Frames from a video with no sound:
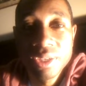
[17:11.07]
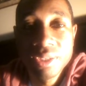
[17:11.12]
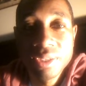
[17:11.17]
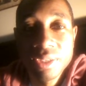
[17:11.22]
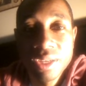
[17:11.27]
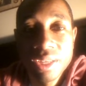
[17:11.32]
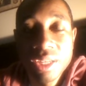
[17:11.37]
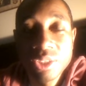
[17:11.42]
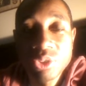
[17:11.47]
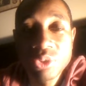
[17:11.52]

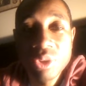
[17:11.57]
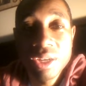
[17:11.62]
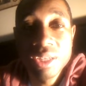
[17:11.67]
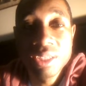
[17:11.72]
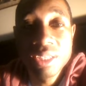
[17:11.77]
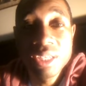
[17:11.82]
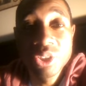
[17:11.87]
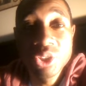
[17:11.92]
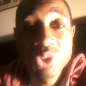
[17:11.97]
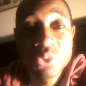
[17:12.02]
Okay, and
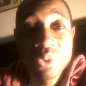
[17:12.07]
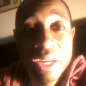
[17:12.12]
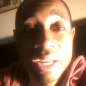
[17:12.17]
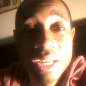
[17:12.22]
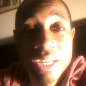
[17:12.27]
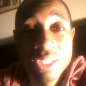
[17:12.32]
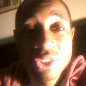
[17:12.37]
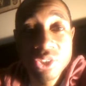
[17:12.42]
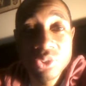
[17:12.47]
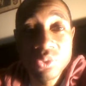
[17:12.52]
they're trying to
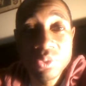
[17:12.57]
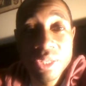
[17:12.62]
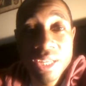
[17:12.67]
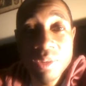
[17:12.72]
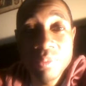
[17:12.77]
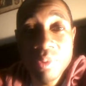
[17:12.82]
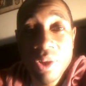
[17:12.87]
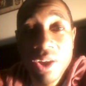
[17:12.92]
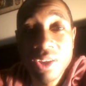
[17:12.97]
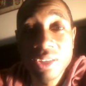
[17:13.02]
get you
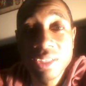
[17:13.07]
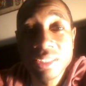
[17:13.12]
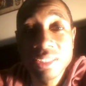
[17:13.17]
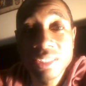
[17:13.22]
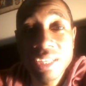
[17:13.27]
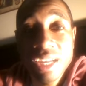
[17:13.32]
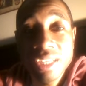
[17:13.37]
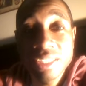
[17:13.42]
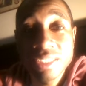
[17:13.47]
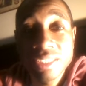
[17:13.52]
in too
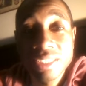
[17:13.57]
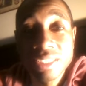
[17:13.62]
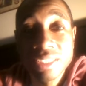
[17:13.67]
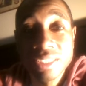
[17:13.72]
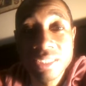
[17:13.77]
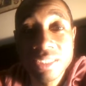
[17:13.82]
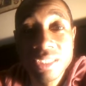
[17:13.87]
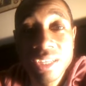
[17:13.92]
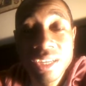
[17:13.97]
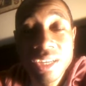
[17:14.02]
deep. All it
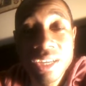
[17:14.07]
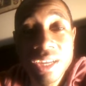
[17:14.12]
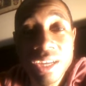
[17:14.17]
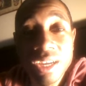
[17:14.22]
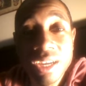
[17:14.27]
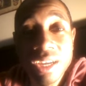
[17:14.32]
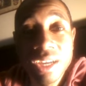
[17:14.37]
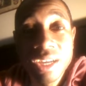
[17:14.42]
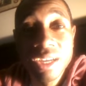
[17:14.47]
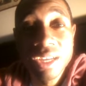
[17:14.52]
takes
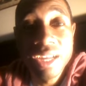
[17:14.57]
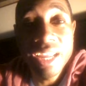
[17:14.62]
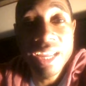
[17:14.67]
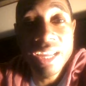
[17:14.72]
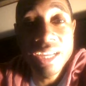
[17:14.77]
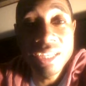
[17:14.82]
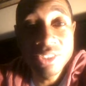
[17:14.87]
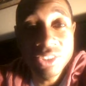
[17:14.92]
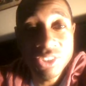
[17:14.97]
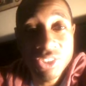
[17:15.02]
is
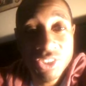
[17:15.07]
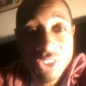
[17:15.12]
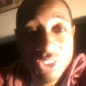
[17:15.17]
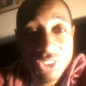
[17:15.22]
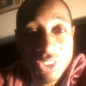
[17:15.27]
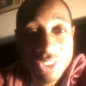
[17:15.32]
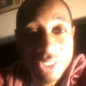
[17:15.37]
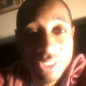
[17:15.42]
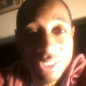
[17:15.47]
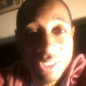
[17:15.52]
a
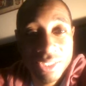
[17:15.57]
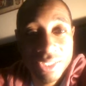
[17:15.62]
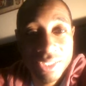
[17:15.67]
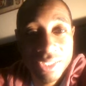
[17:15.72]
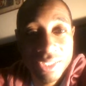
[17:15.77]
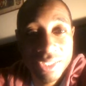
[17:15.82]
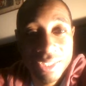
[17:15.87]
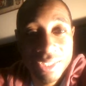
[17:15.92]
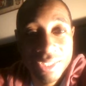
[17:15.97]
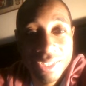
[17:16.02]

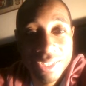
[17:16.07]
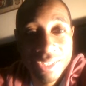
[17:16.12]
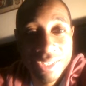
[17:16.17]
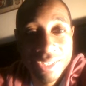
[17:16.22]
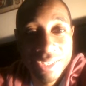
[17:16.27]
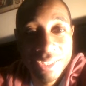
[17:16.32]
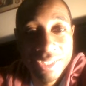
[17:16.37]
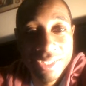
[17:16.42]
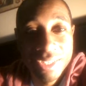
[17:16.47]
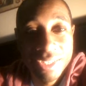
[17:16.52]
inch.
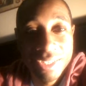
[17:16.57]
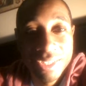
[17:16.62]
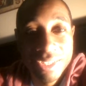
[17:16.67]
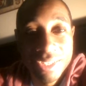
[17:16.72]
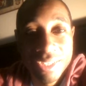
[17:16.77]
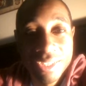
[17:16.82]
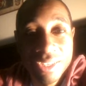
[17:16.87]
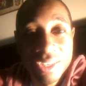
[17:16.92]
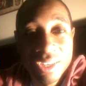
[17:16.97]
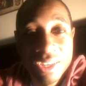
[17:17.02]

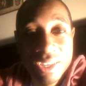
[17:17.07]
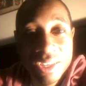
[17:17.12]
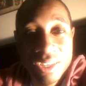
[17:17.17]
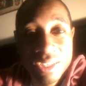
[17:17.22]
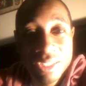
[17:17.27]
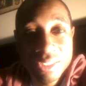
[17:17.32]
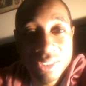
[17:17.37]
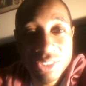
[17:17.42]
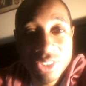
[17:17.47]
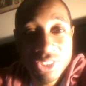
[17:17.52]

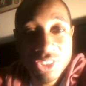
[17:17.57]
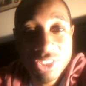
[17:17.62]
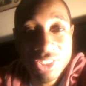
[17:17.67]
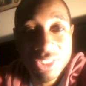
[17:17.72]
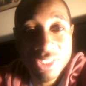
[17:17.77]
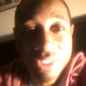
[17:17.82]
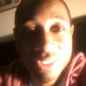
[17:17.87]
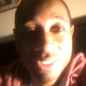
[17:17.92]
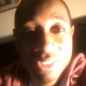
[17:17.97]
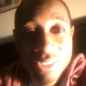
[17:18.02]
A
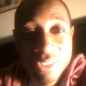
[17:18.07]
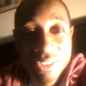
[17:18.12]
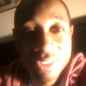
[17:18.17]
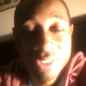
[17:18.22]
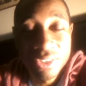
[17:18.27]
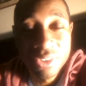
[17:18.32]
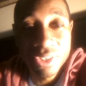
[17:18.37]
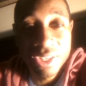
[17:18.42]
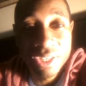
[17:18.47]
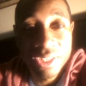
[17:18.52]

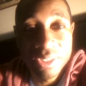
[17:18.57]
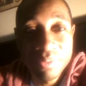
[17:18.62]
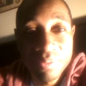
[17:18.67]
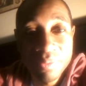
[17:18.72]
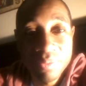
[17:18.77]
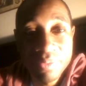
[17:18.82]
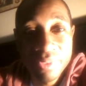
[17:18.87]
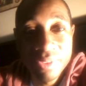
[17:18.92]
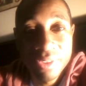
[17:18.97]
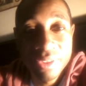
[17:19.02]
inch.
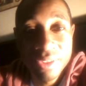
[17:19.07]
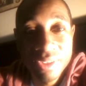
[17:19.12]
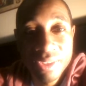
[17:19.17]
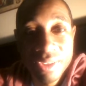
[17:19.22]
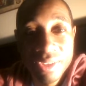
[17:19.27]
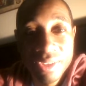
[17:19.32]
Okay.